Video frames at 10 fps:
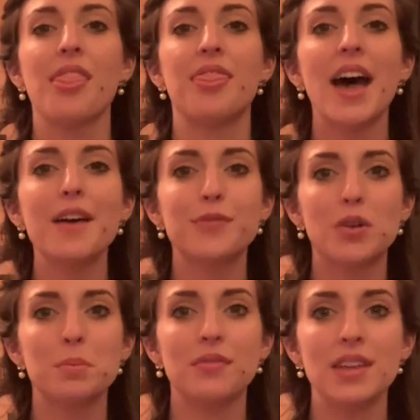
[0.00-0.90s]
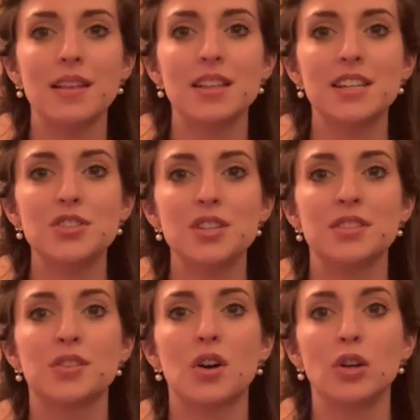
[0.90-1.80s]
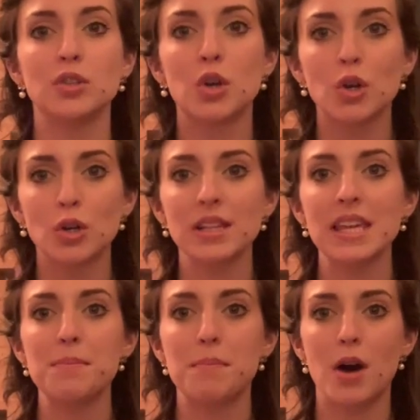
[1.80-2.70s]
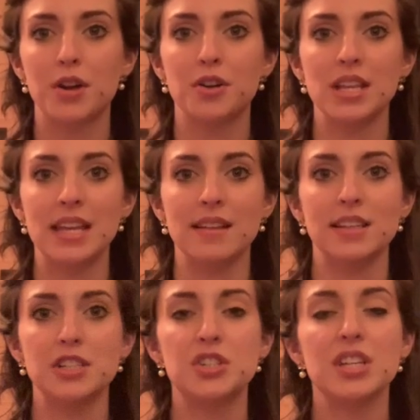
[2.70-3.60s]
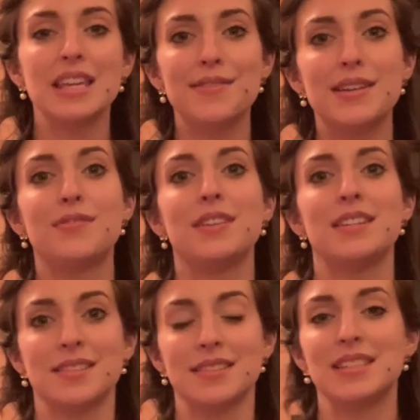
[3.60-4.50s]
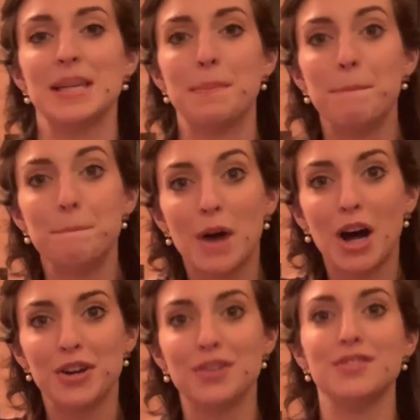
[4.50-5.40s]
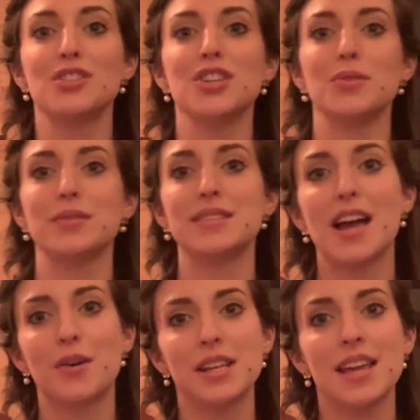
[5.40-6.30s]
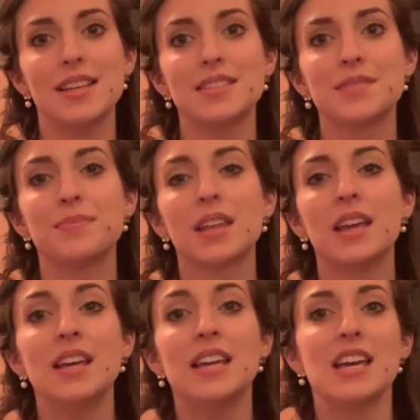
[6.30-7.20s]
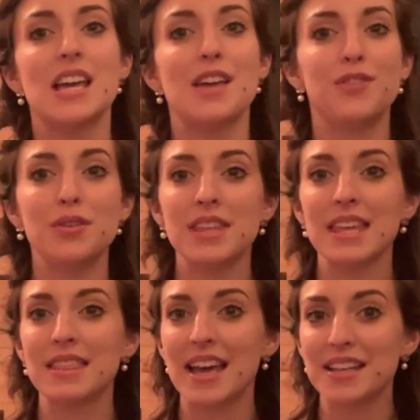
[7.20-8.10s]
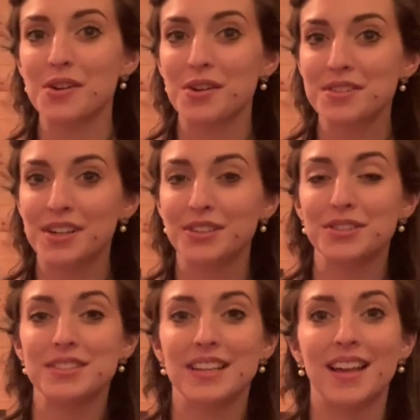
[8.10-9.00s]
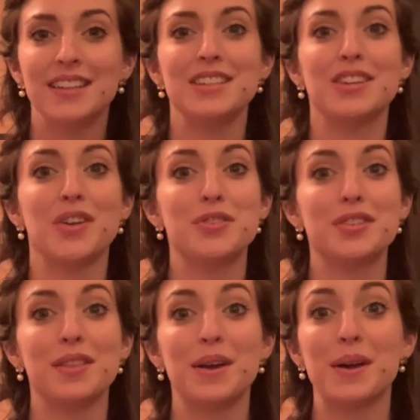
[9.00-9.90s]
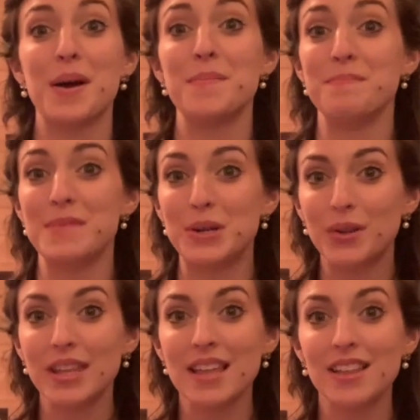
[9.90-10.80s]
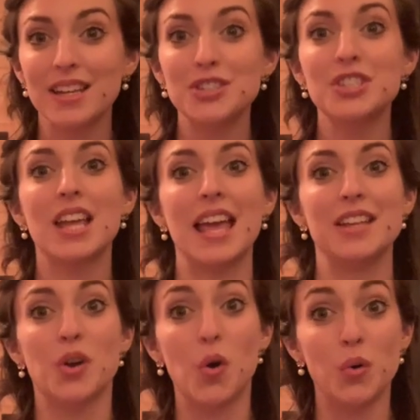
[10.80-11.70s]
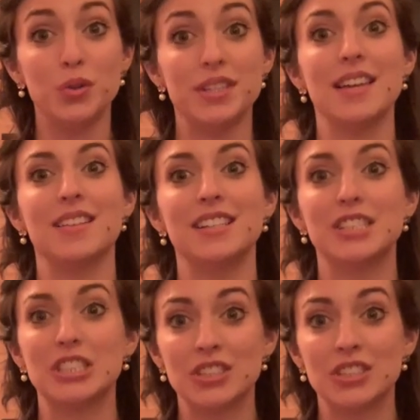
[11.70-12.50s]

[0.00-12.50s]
That form of English is called early modern English, even if it doesn't seem modern to use nowadays. If you think that's hard to understand, you should look up Middle English and Old English.